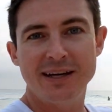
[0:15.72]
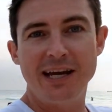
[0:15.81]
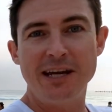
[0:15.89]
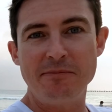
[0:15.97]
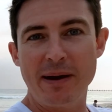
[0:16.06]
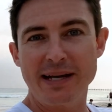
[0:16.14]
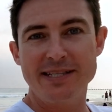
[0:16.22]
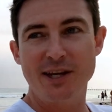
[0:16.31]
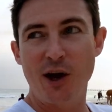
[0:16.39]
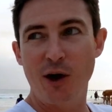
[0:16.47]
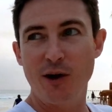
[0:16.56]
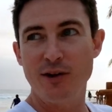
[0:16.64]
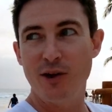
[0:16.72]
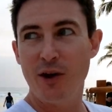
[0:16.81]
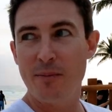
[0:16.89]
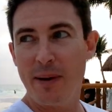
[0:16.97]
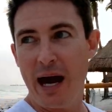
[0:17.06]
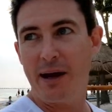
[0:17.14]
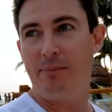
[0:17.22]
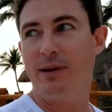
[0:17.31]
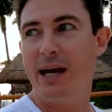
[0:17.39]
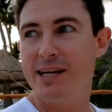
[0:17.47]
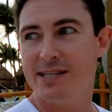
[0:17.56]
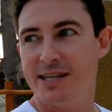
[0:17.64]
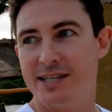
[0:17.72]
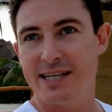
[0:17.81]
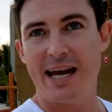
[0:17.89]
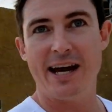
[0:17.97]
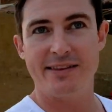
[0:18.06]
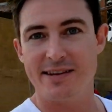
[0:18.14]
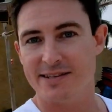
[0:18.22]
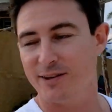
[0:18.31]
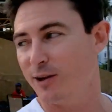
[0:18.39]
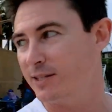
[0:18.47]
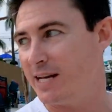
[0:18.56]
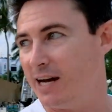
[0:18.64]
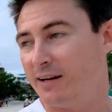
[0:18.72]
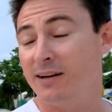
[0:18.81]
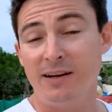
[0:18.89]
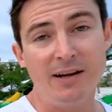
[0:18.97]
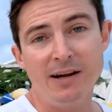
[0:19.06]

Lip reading: in Mexico, not a bad place to see out this lockdown.